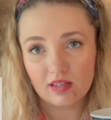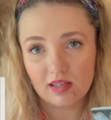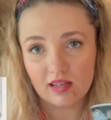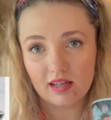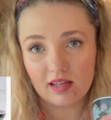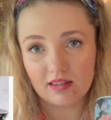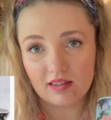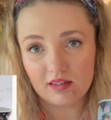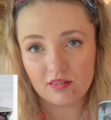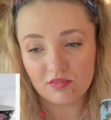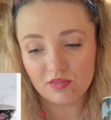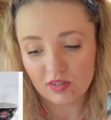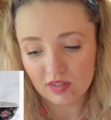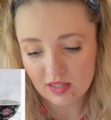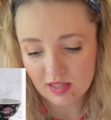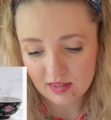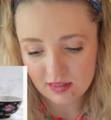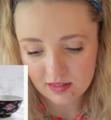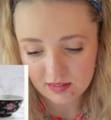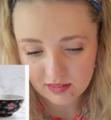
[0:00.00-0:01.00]
And then for
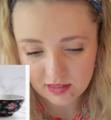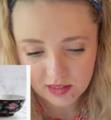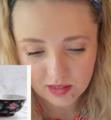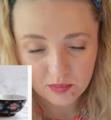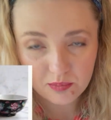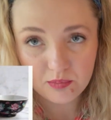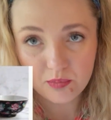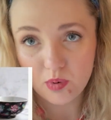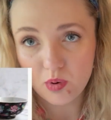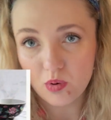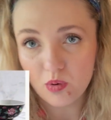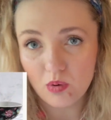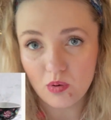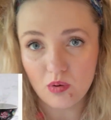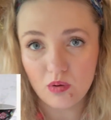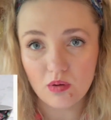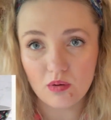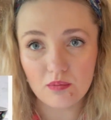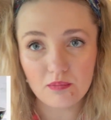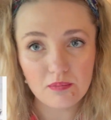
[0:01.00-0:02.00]
anything like a
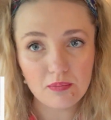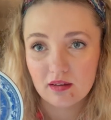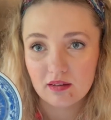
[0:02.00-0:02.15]
bowl